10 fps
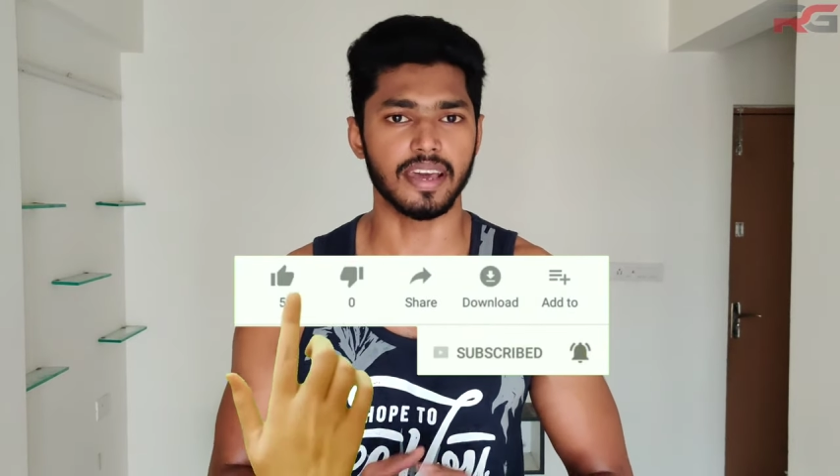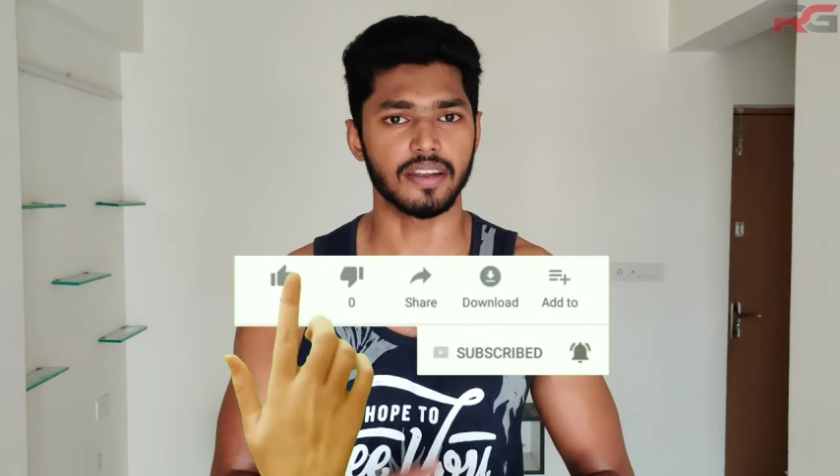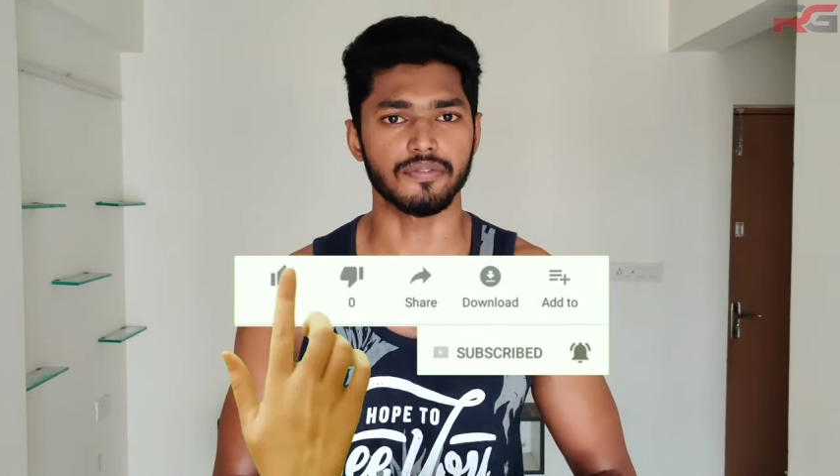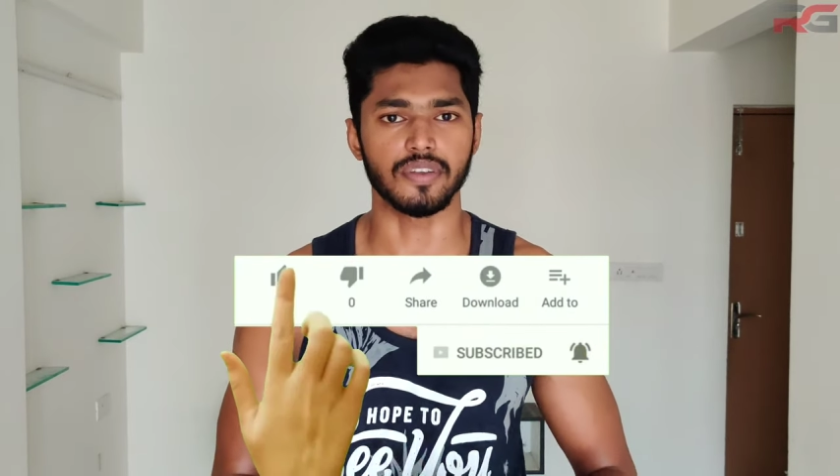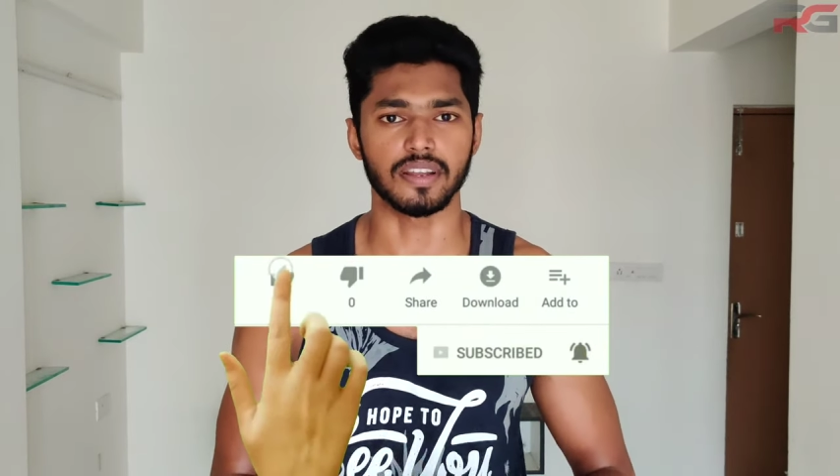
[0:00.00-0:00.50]

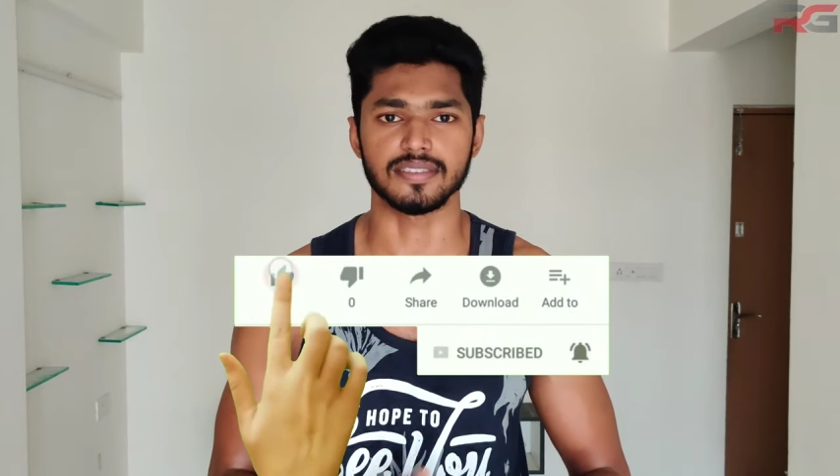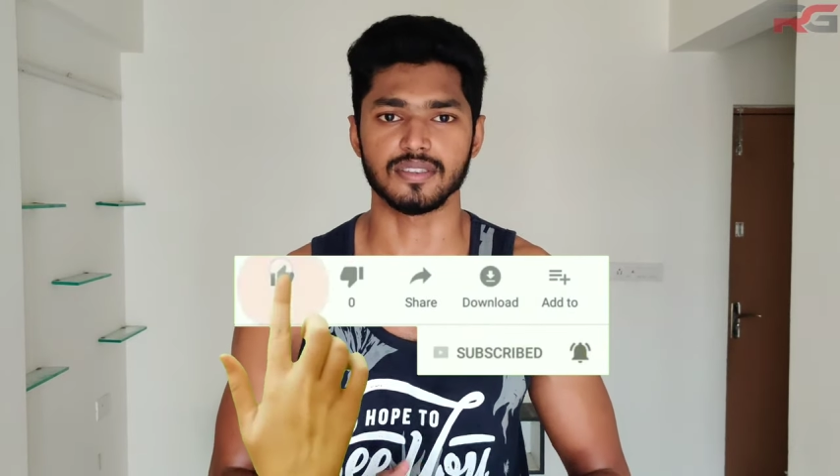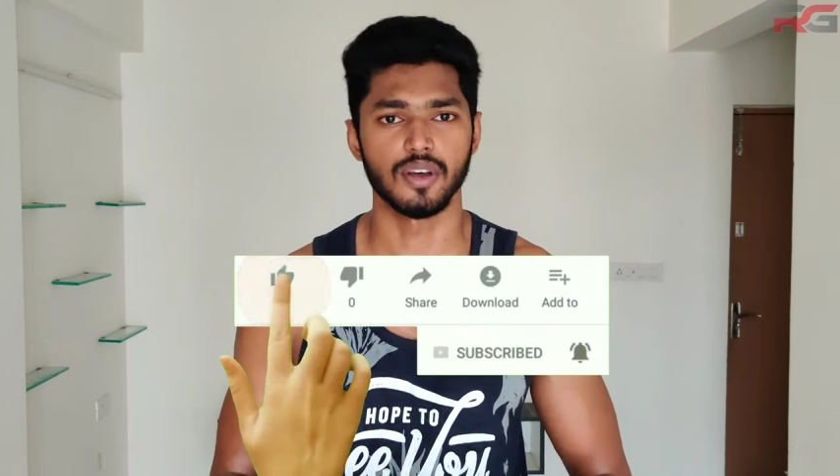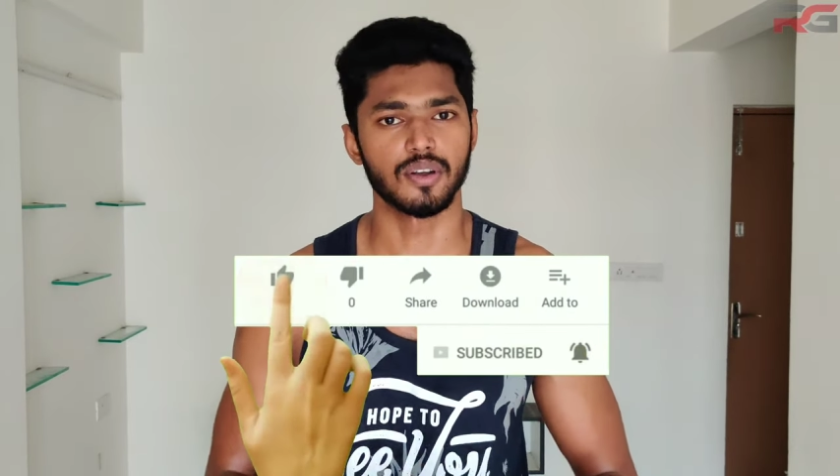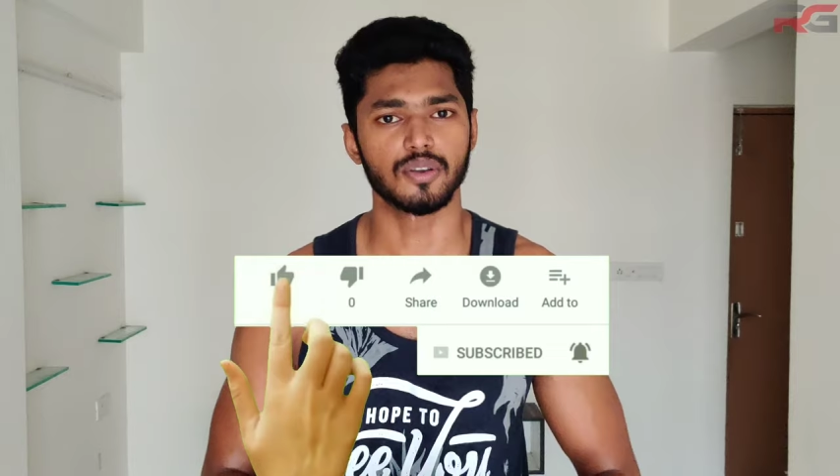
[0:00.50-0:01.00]
and
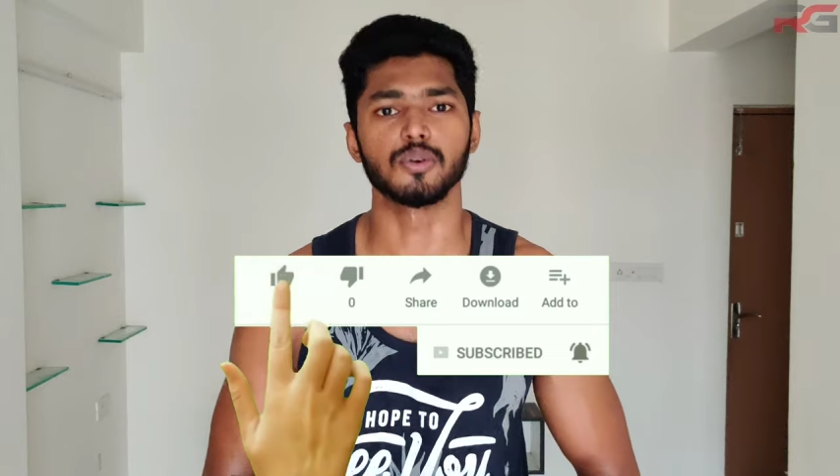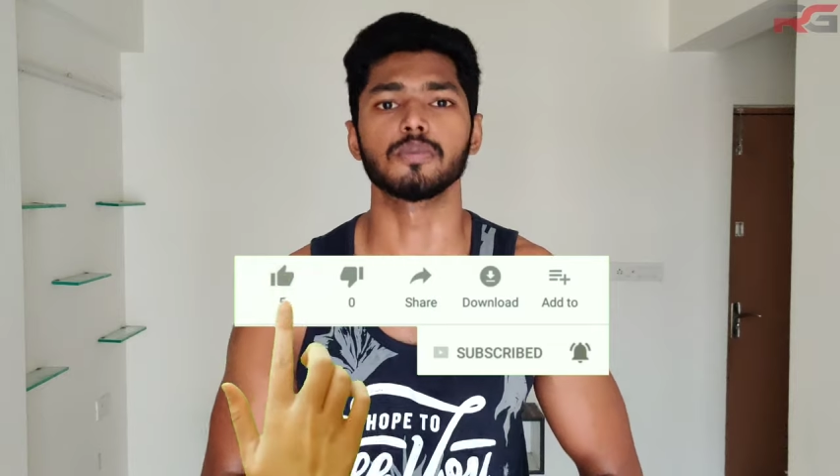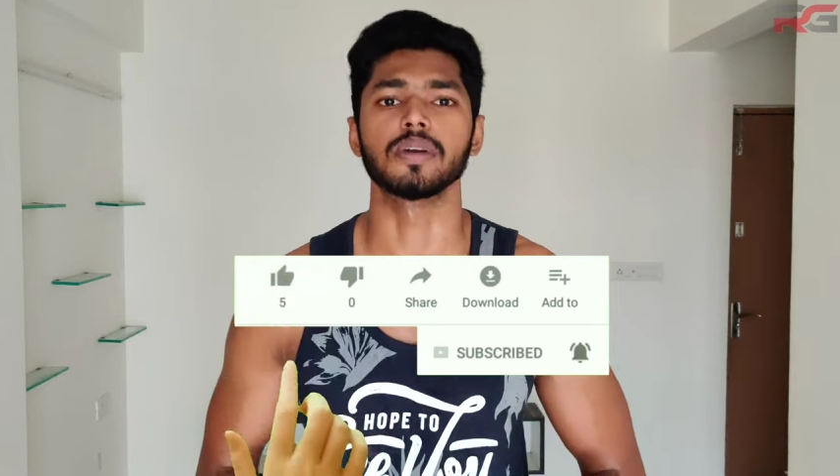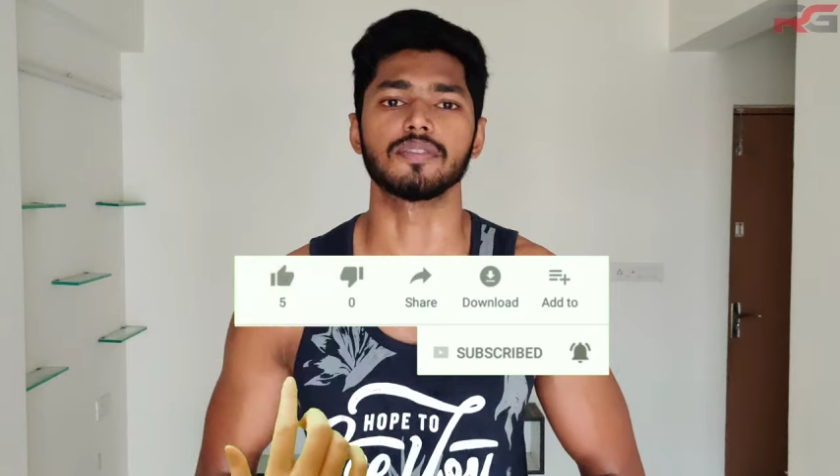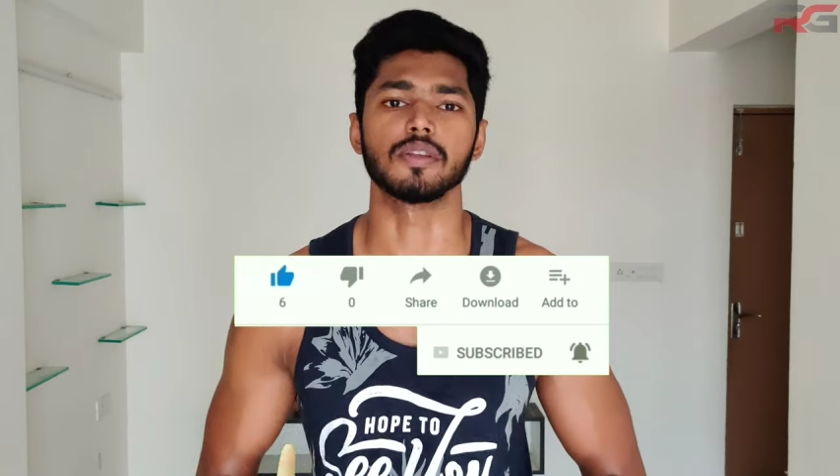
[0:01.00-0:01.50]
friends to
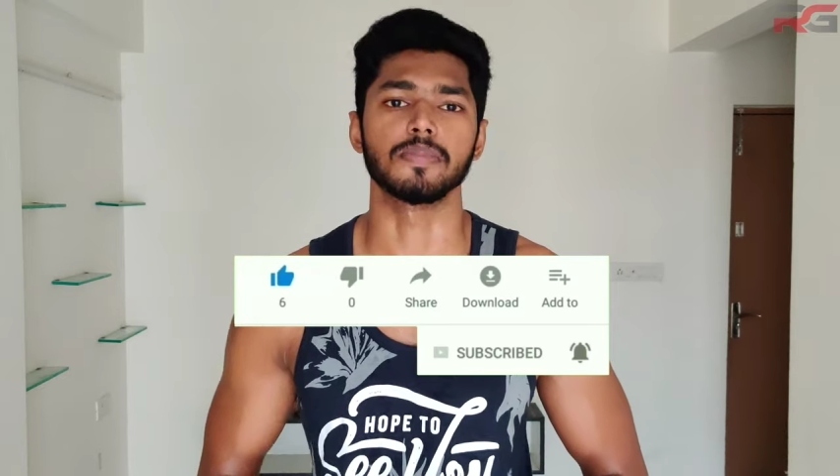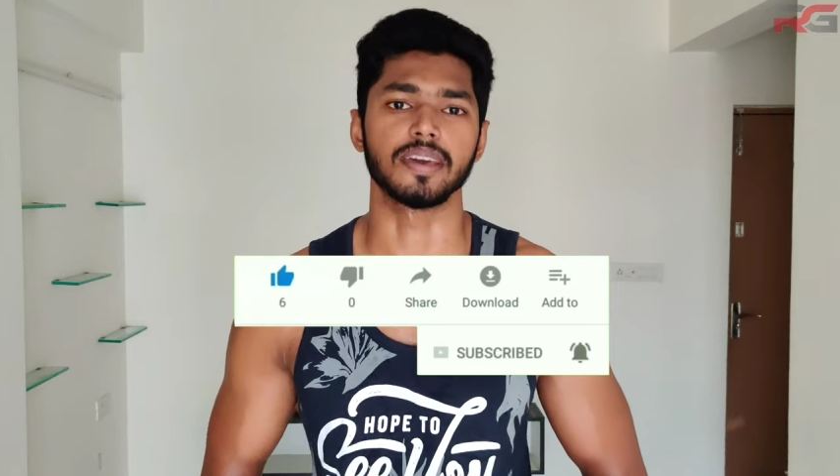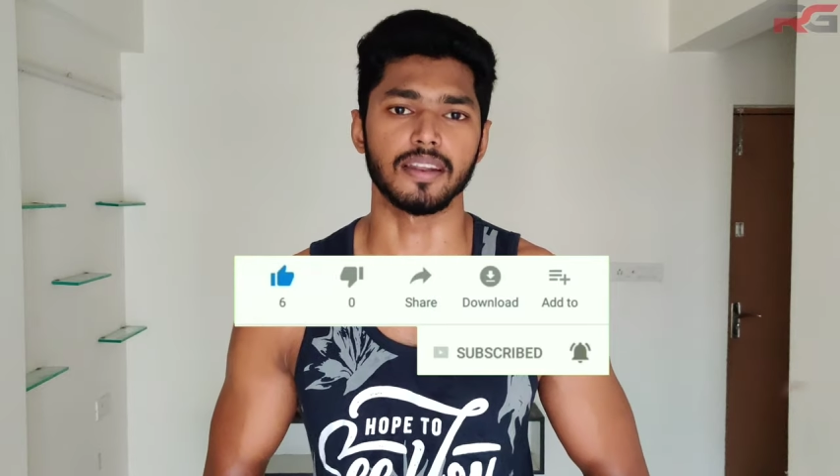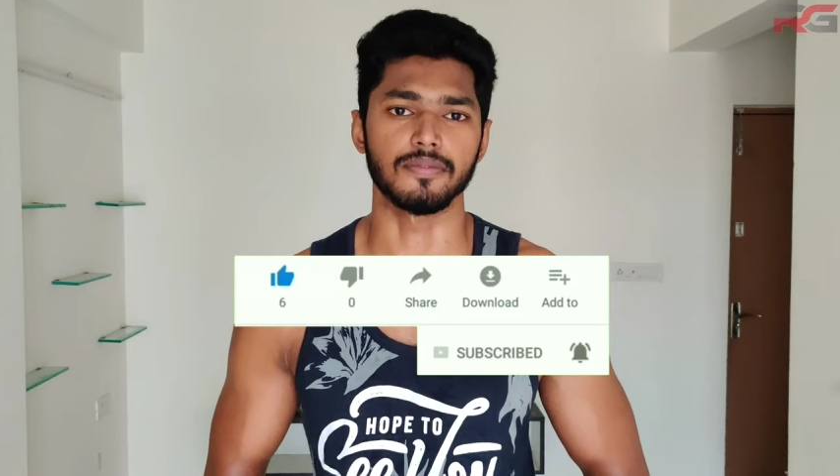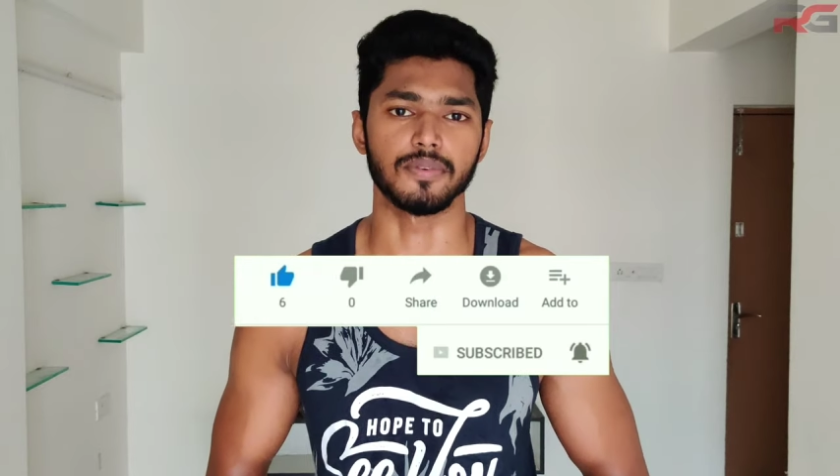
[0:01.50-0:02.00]
whom it will be
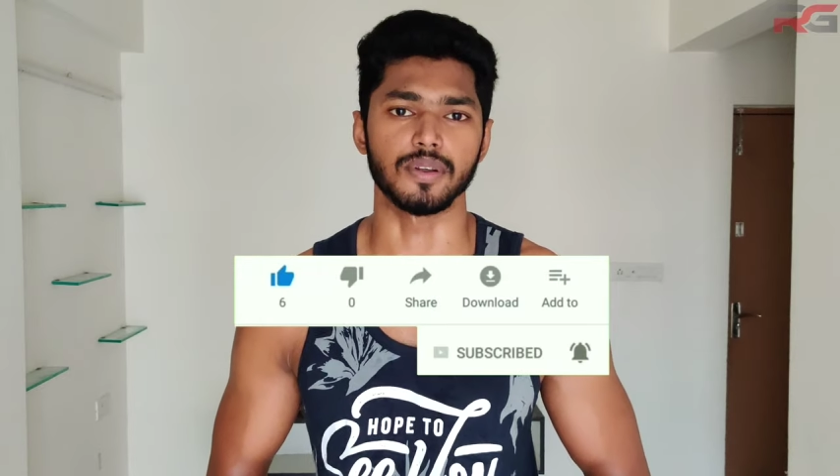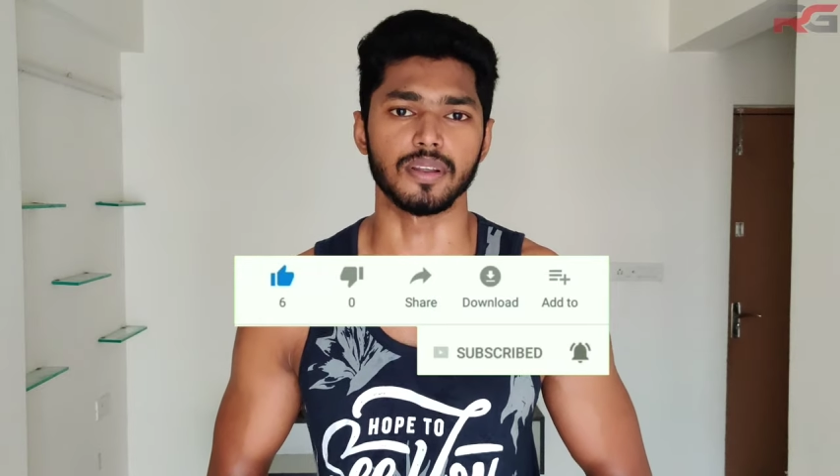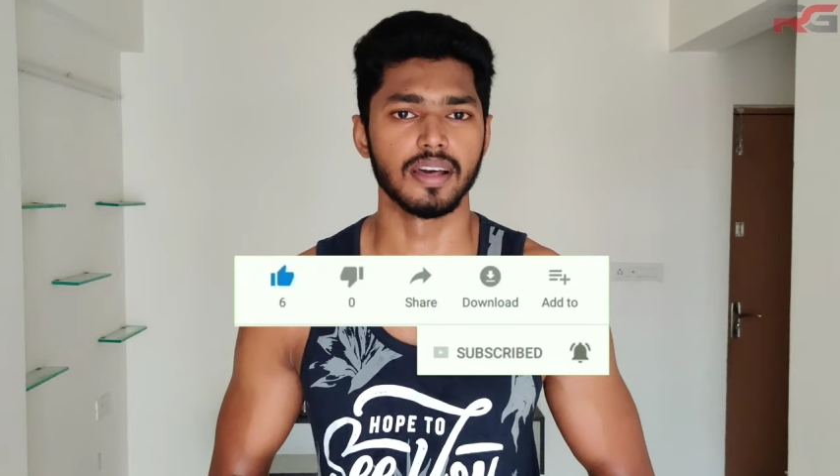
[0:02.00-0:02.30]
helpful.